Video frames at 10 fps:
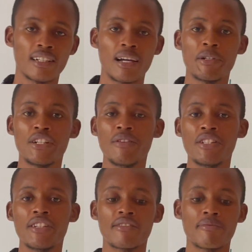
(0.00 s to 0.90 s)
Now,
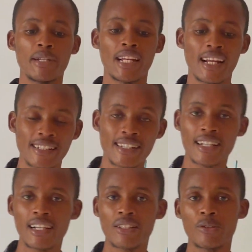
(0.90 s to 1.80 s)
majority of men as they
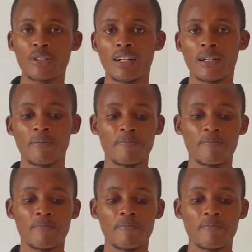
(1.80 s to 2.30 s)
get older,